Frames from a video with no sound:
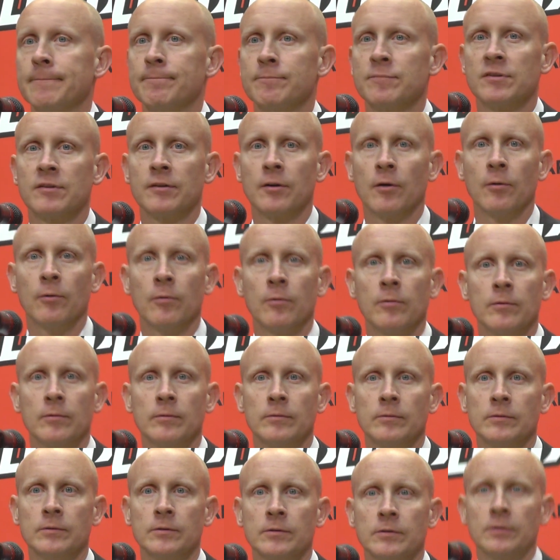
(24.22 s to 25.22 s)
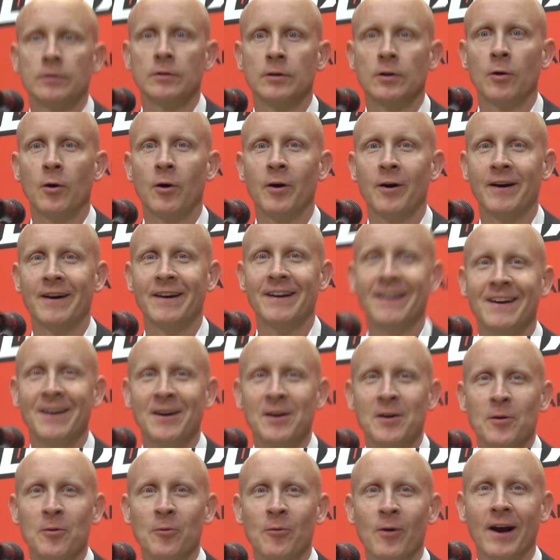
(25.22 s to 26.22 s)
So, you know,
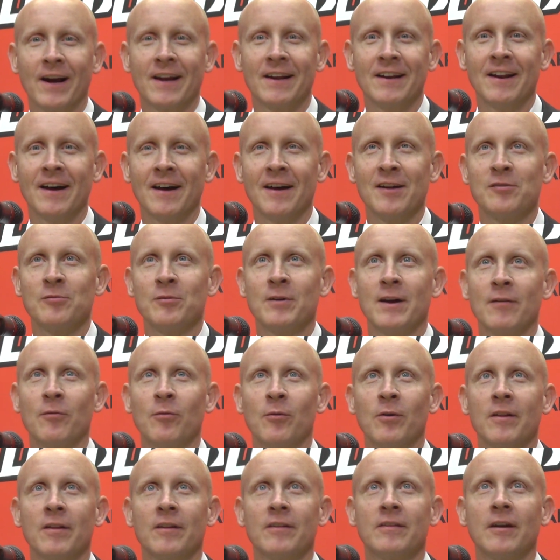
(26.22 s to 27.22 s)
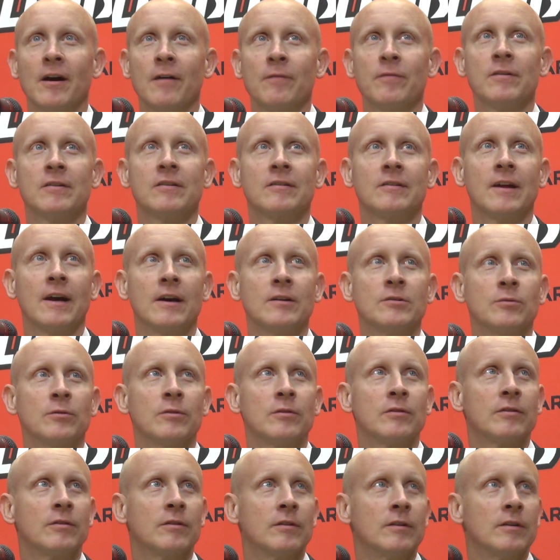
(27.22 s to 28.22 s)
recognize we have one of the toughest
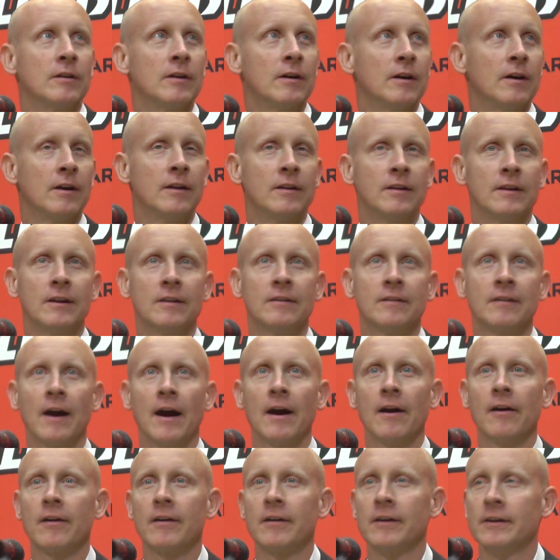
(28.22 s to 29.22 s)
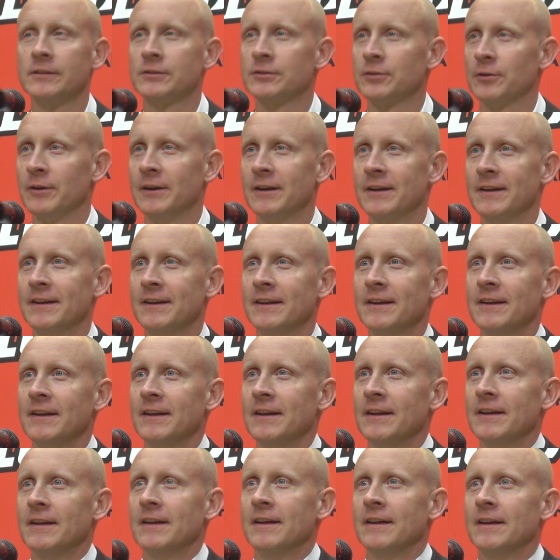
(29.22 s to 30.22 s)
schedules in the entire country.
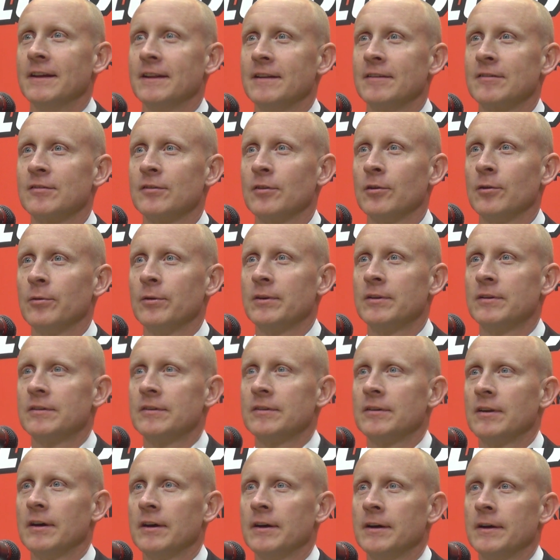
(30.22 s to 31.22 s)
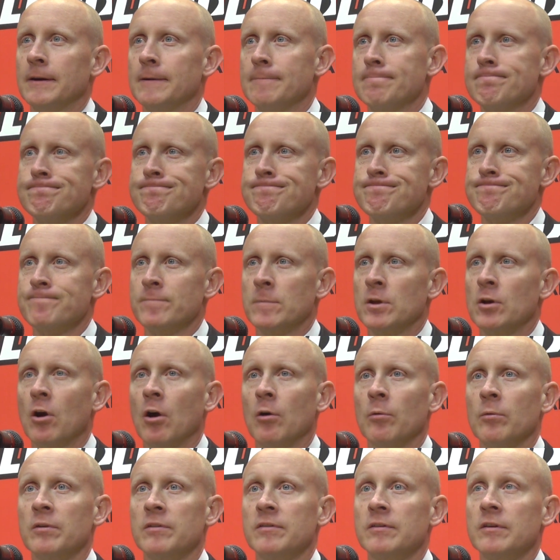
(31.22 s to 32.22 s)
So it's
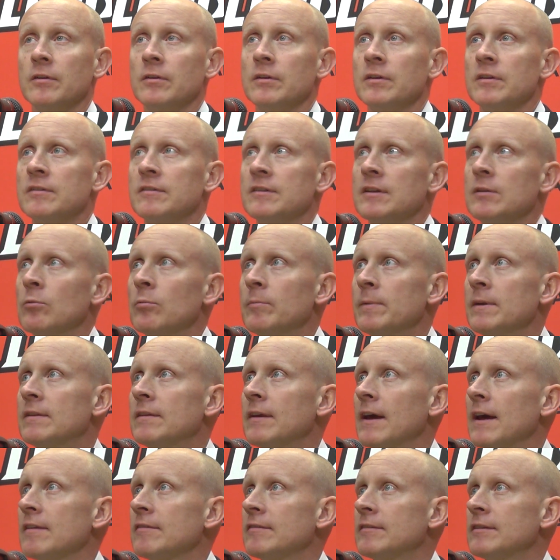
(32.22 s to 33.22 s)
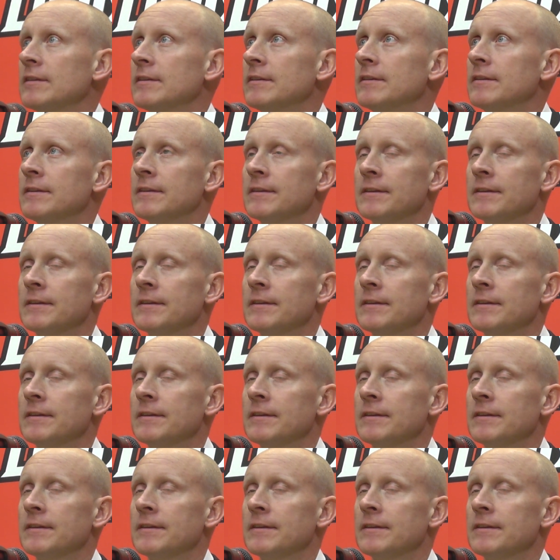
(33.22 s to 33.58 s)
our resiliency will be tested.